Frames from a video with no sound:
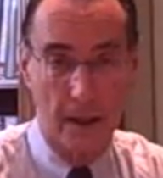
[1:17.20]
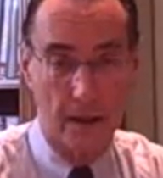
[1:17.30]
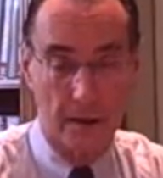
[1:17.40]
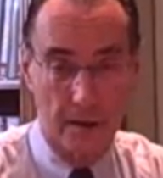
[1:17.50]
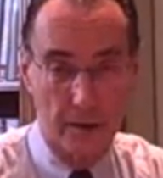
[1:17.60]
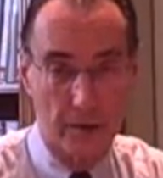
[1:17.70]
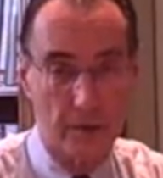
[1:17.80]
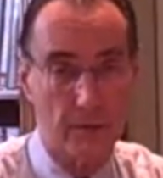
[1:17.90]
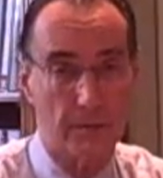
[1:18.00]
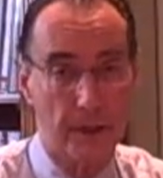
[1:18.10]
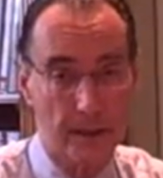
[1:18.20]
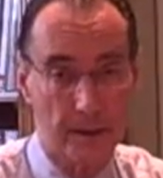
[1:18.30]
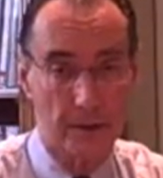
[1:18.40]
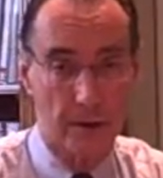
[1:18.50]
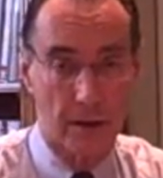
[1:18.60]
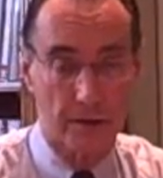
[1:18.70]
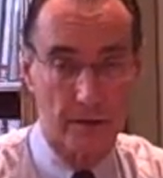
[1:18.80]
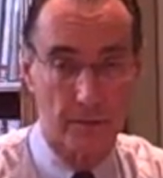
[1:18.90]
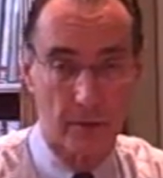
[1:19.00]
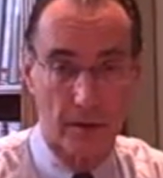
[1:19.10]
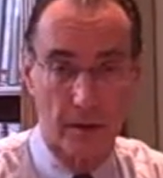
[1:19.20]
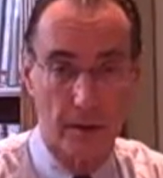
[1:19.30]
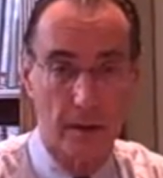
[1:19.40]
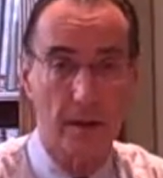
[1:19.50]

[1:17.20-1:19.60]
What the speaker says: In addition to basic child support,